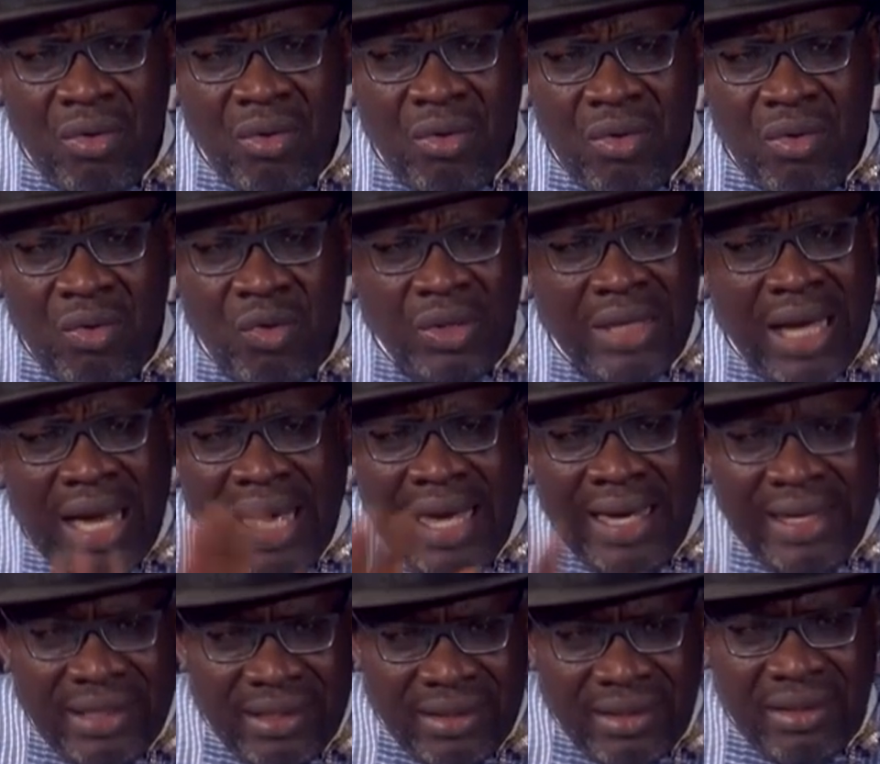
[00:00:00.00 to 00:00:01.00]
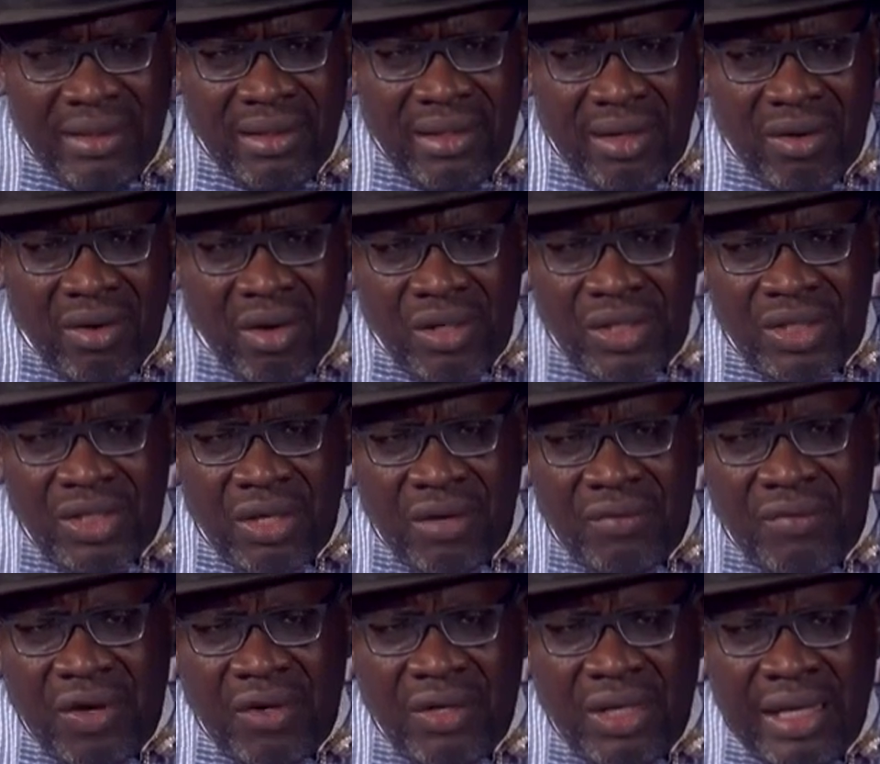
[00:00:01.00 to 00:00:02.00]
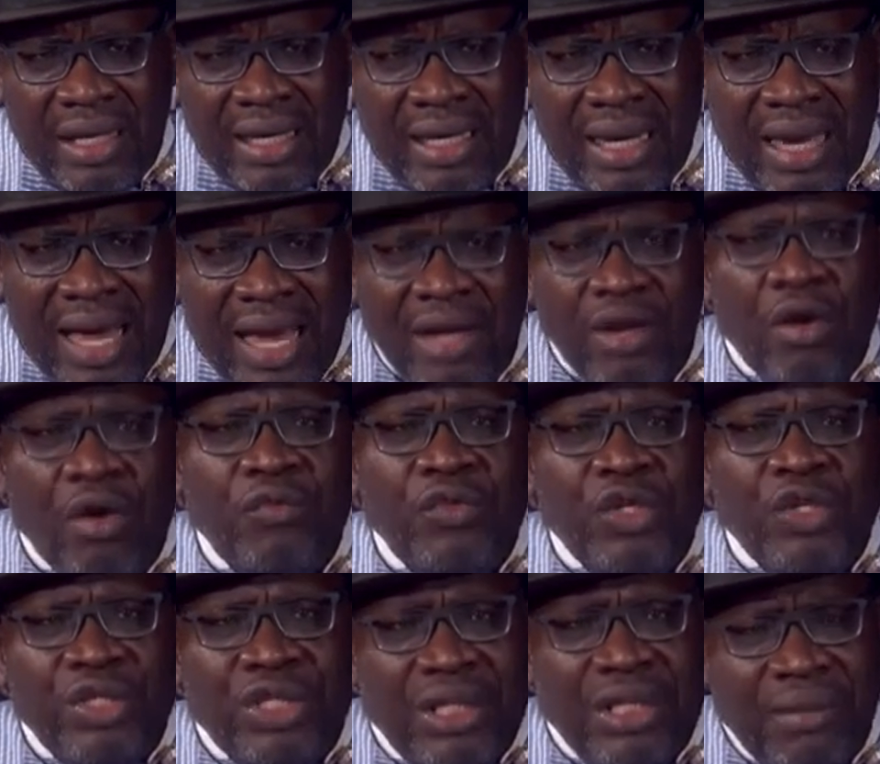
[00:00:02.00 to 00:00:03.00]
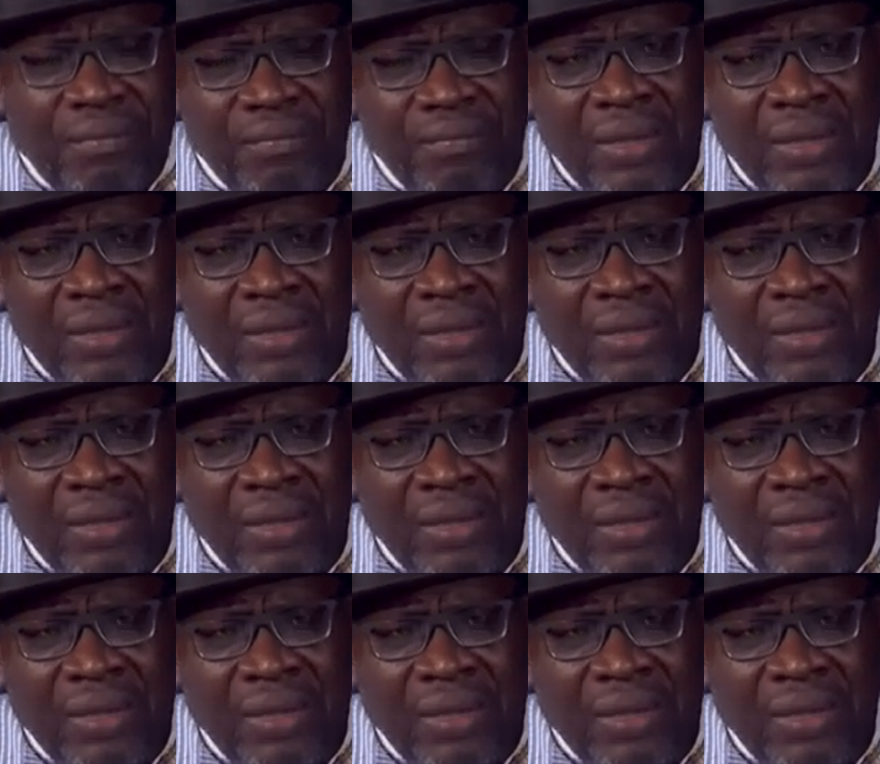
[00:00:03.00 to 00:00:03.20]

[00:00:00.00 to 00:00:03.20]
died in the course of in the line of duty.